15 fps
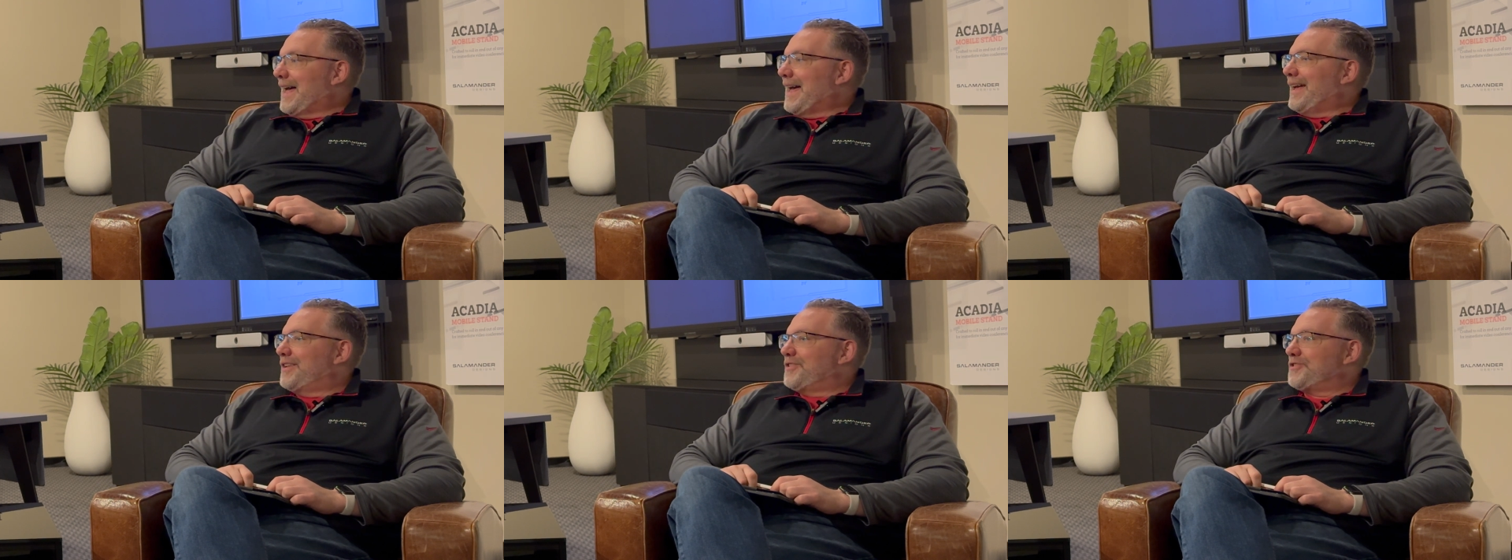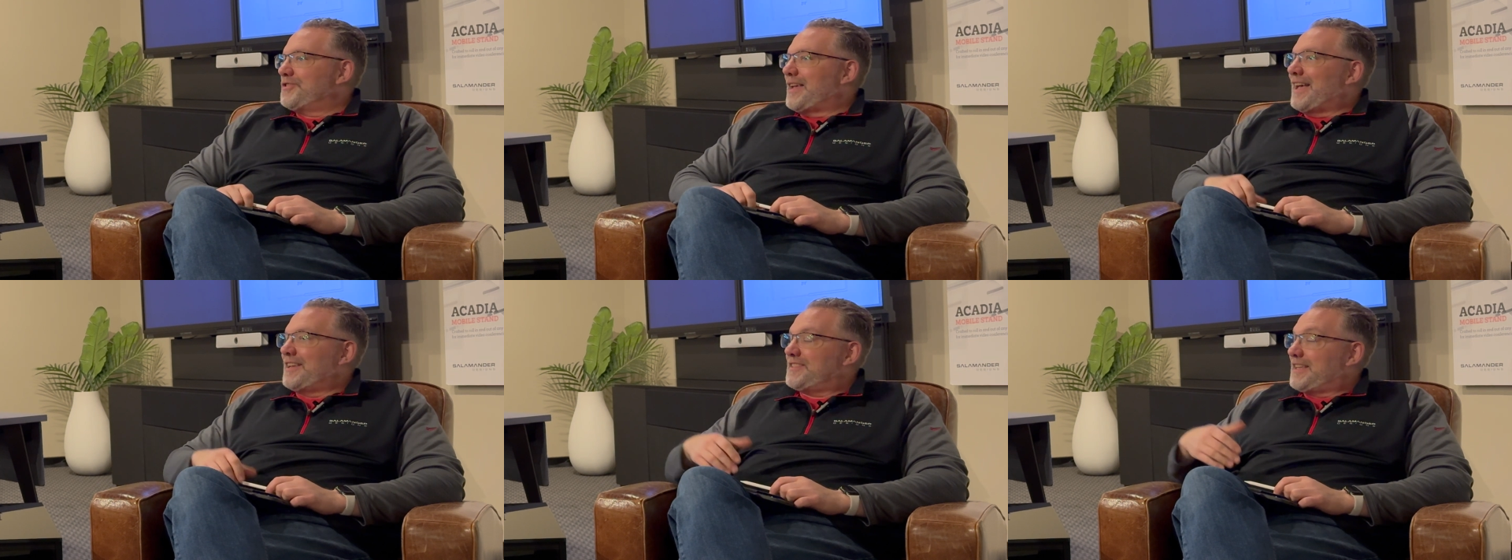
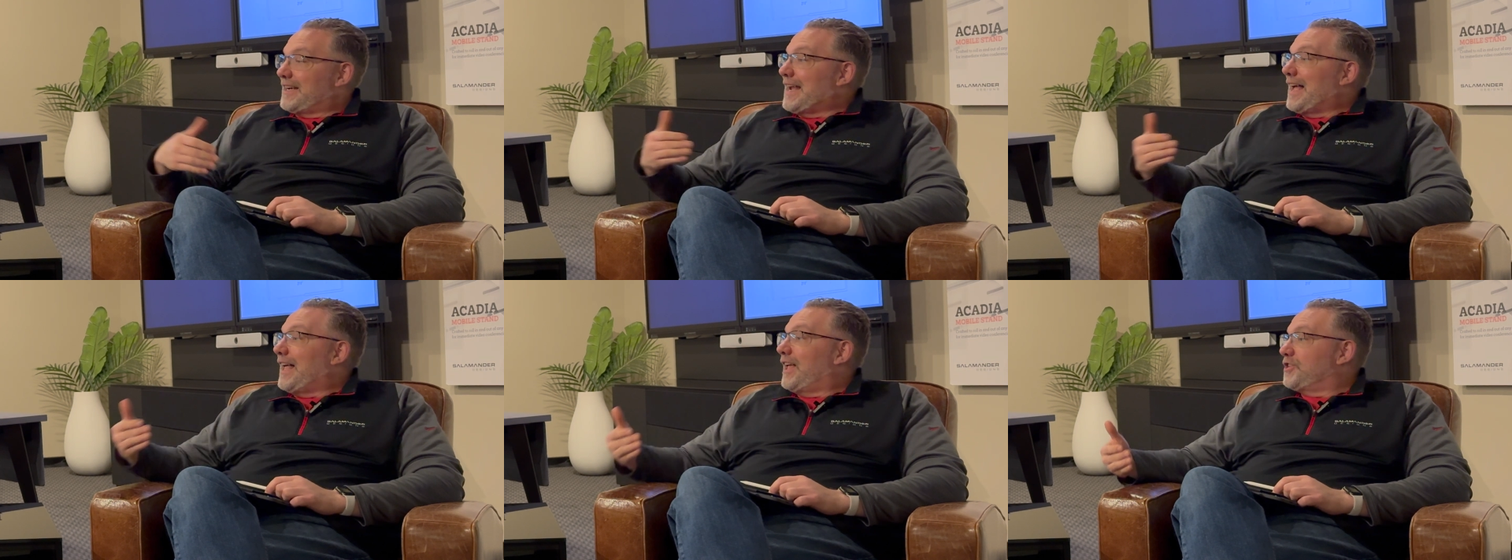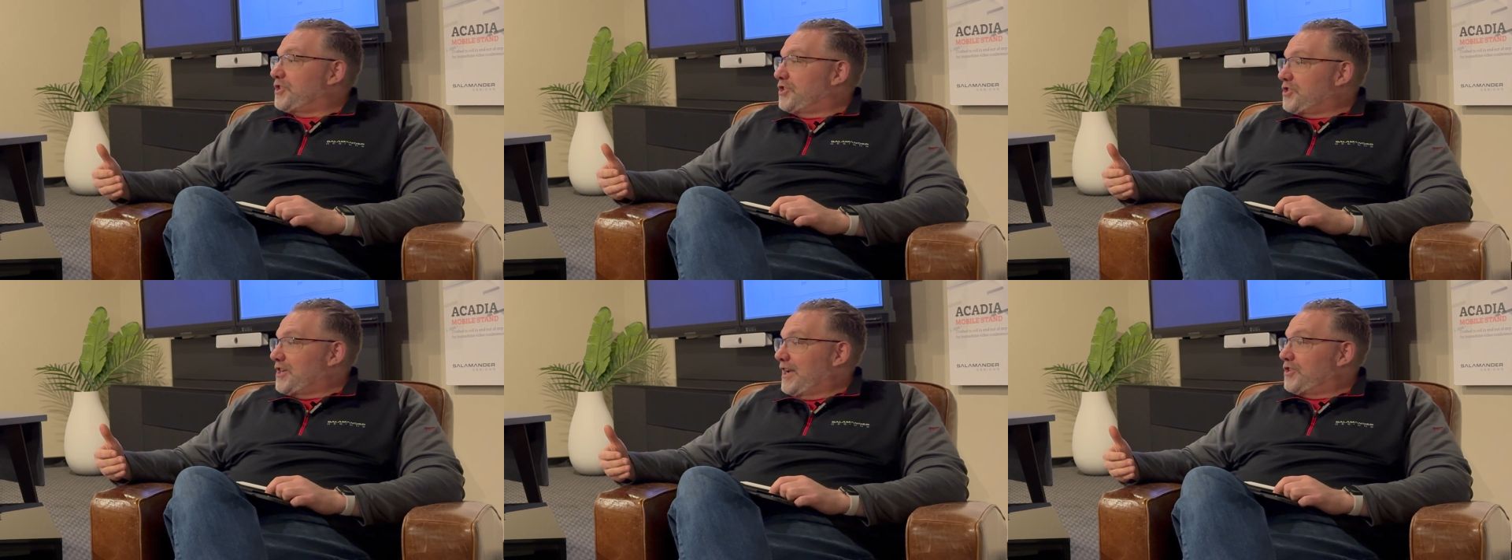As technology
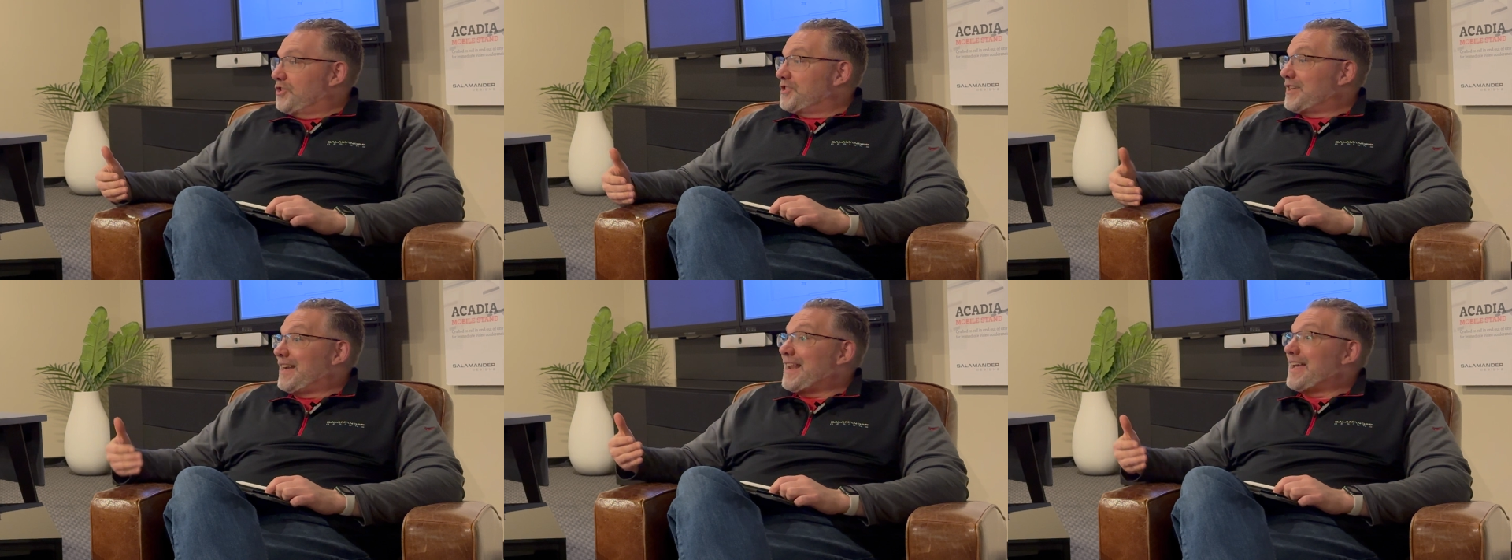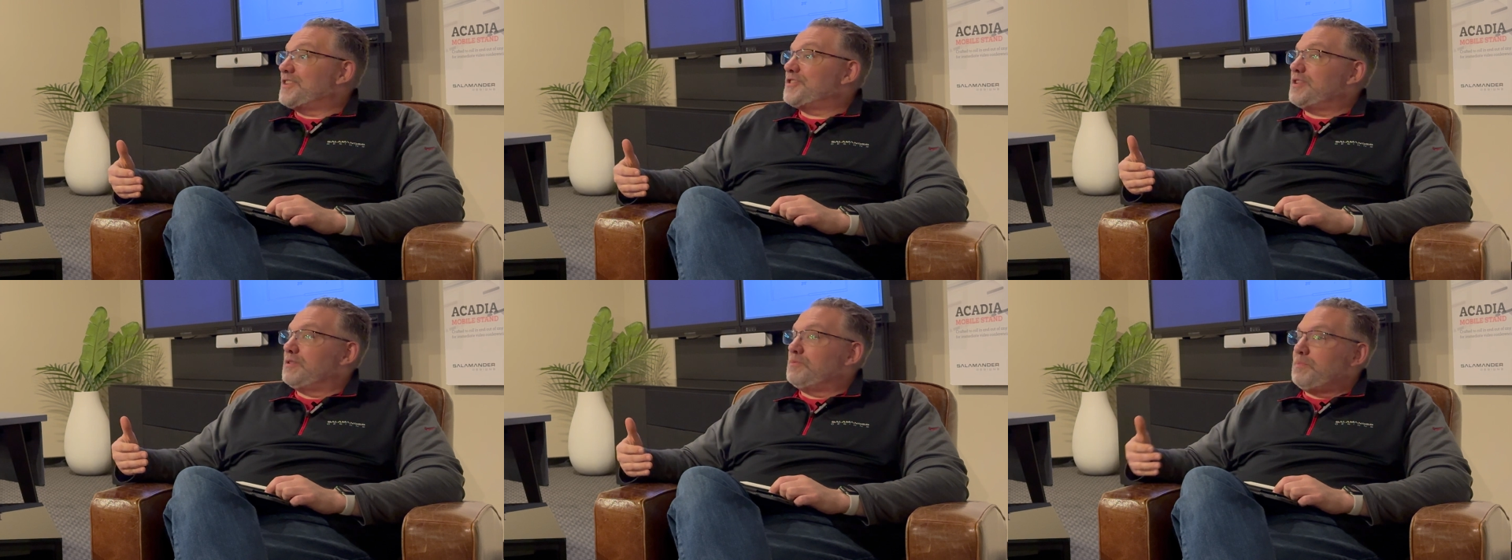changes and as
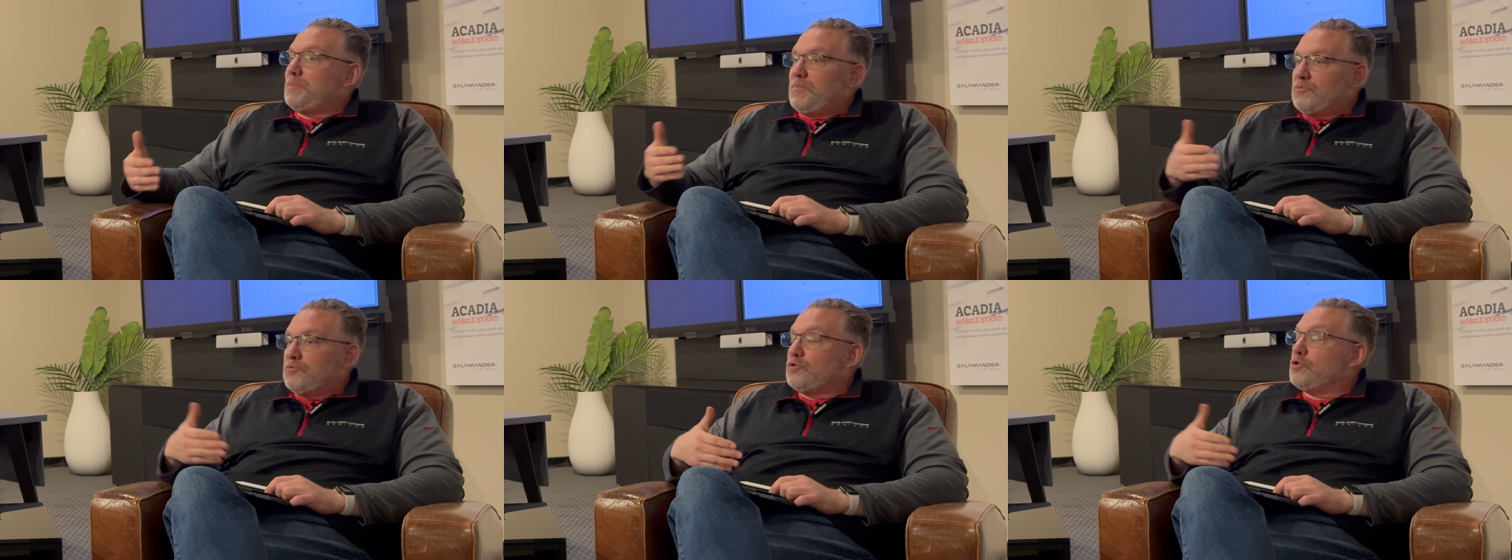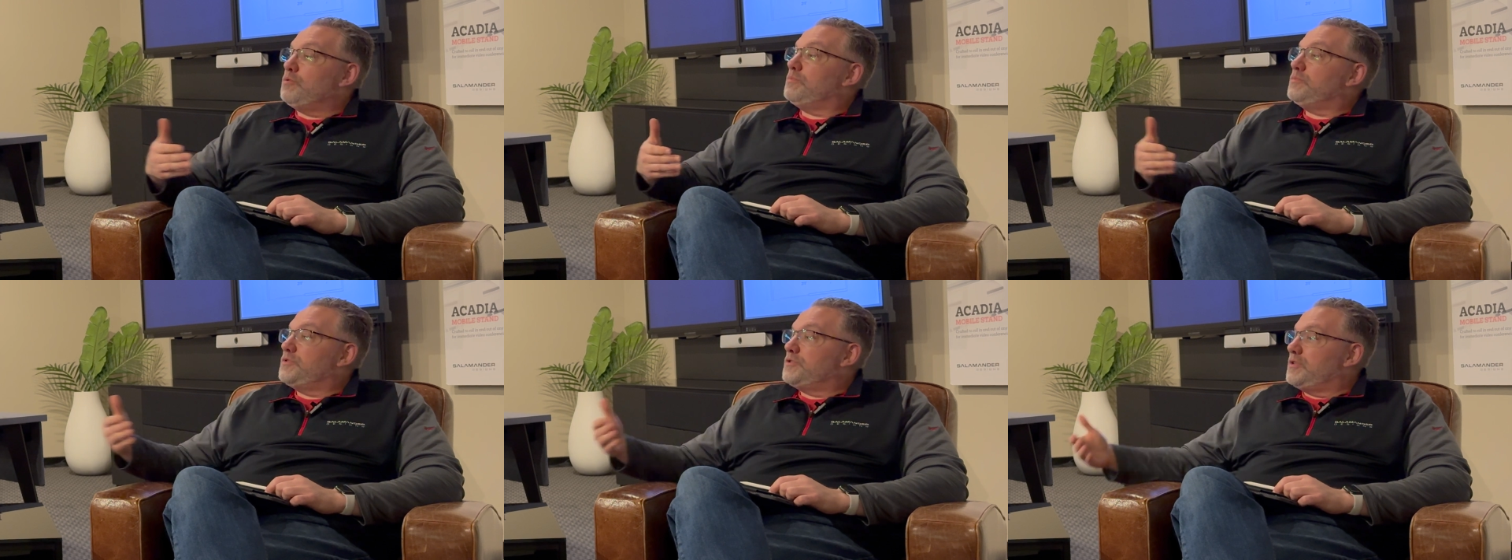the
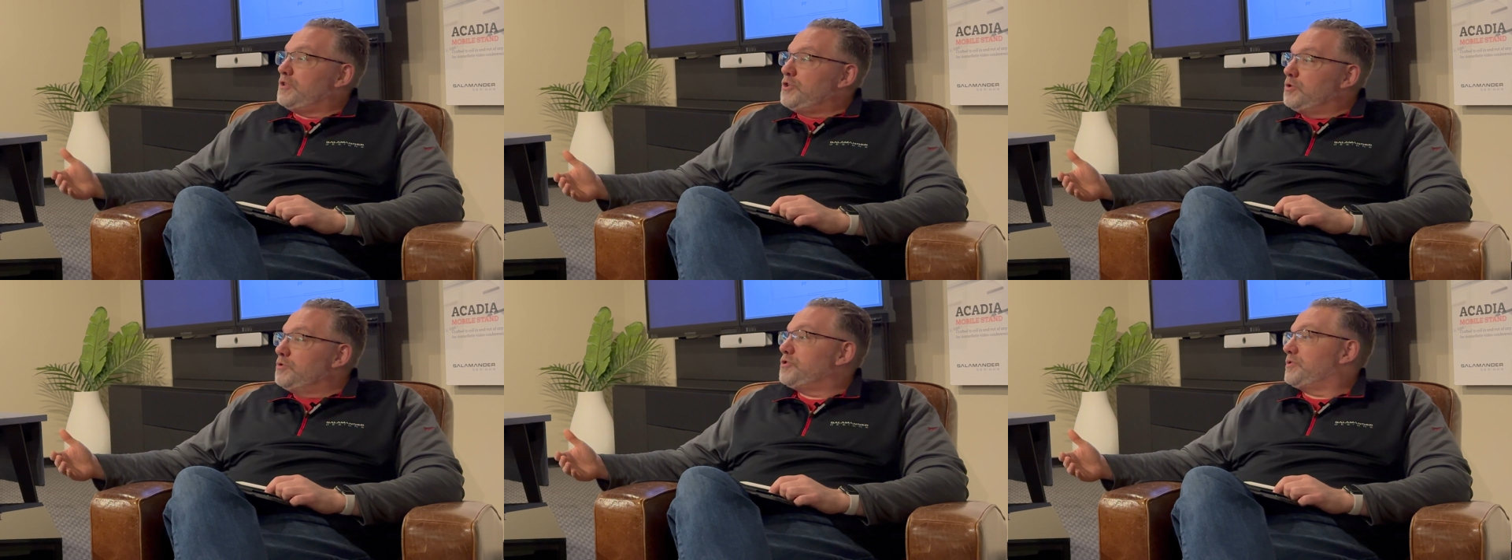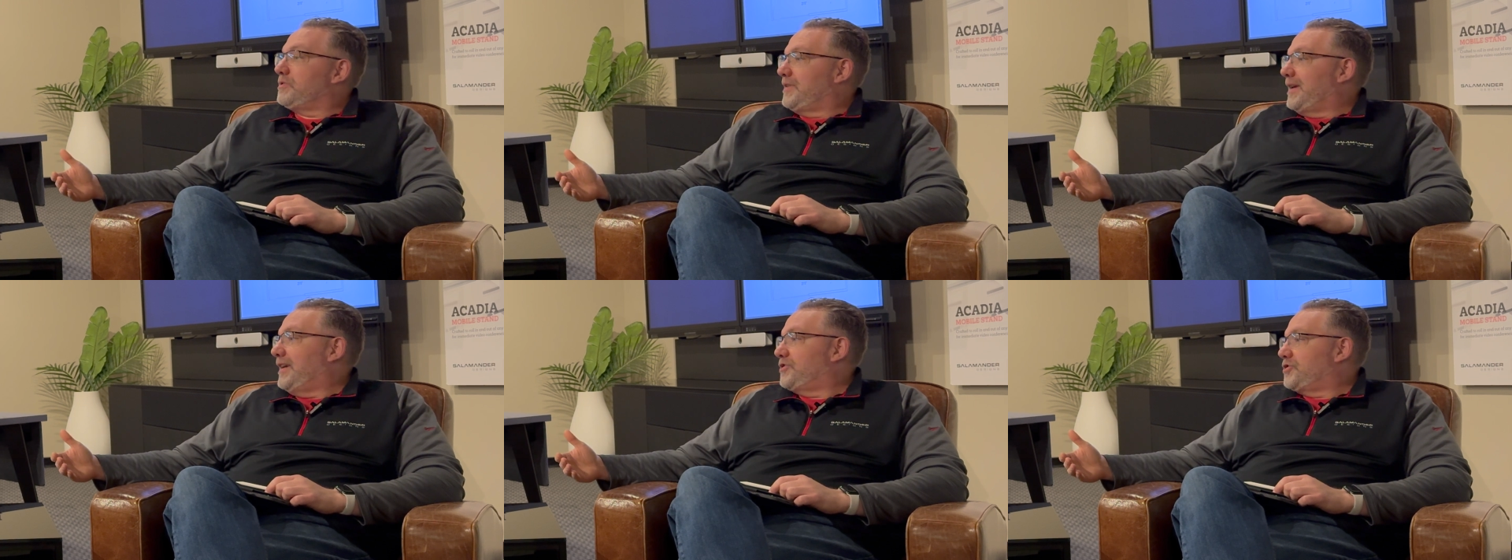room's use
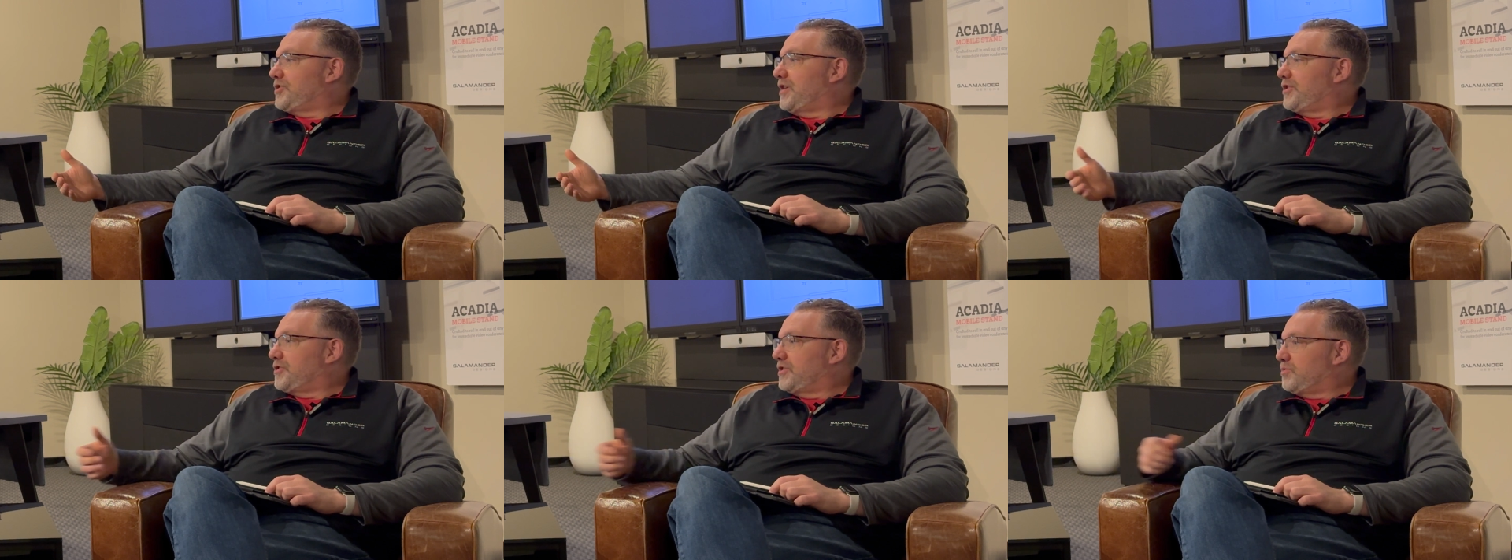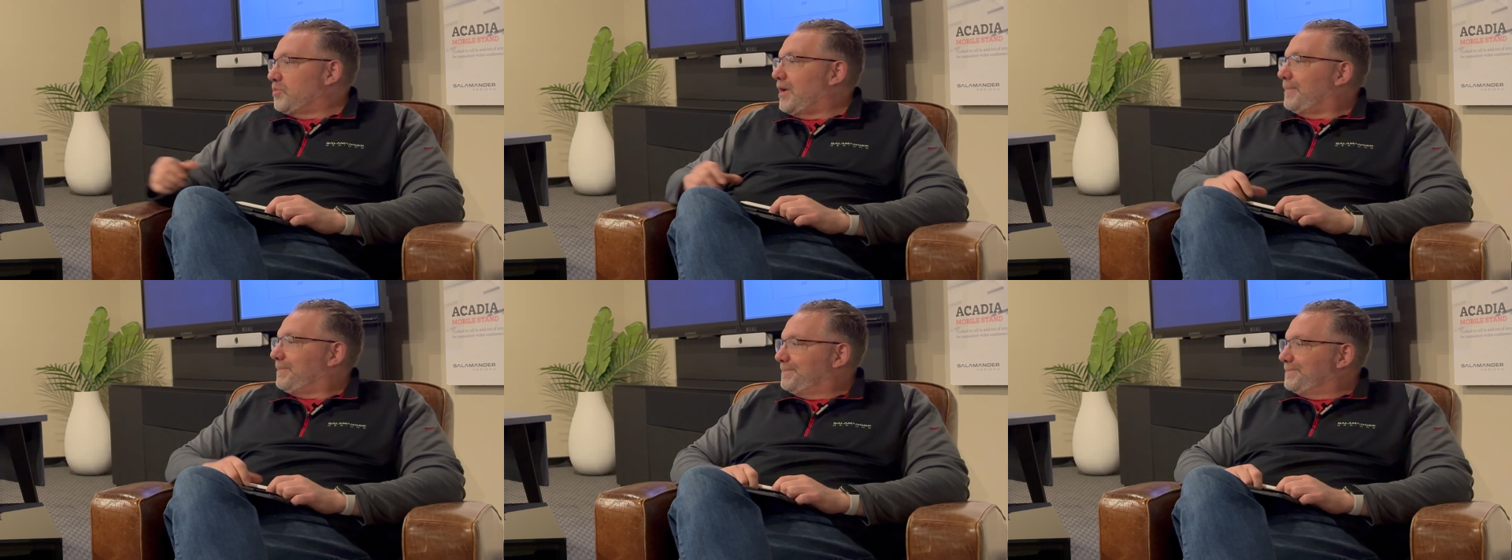case changes as
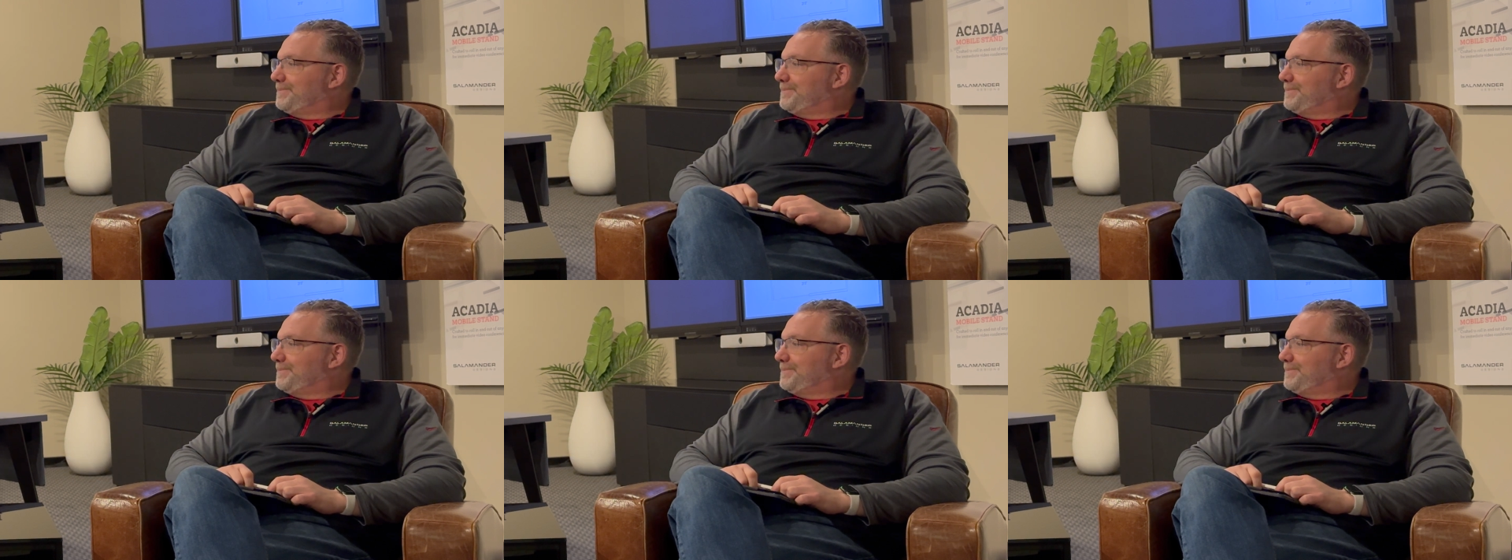well.